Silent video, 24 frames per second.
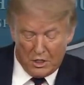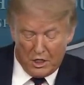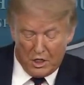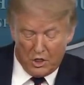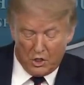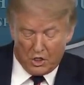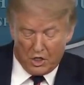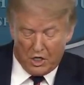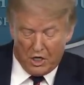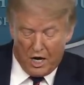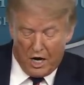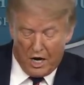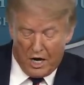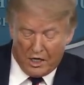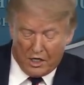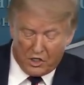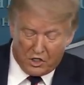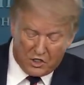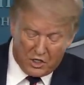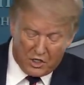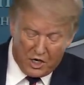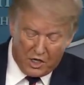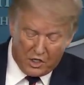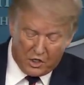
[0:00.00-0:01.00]
into
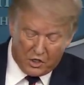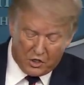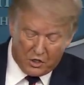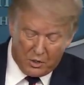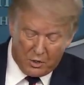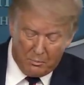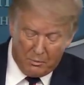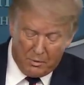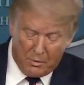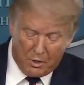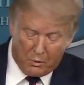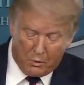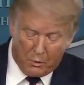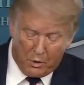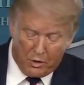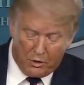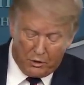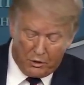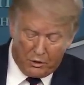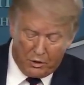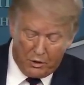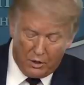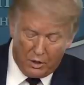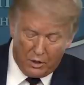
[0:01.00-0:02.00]
nine states to meet
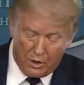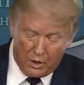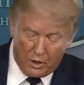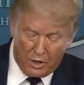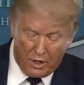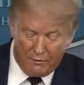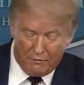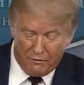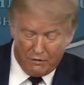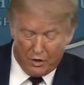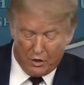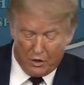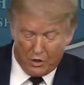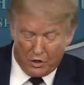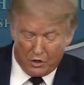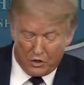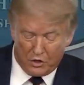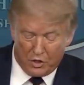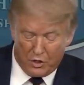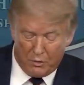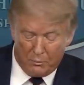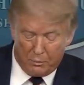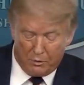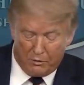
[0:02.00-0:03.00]
with
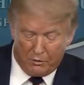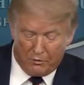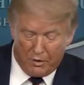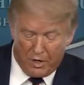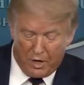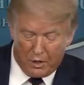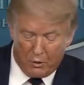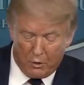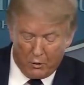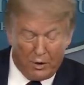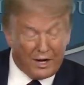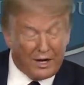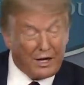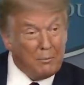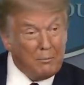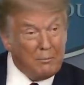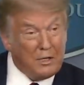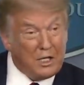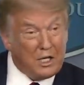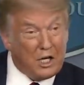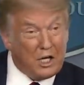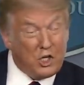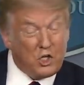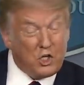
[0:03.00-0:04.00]
governors and provide
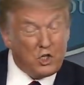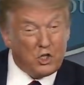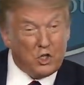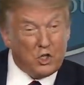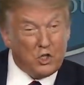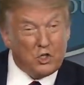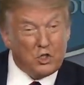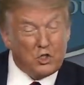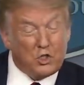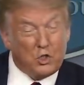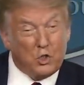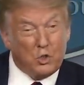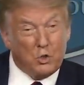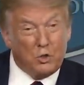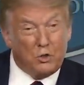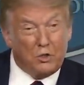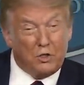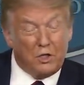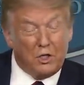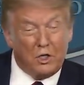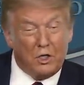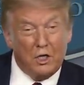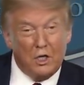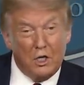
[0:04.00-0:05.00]
recommendations to
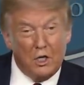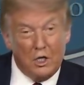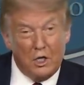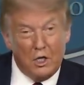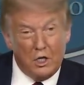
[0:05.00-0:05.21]
the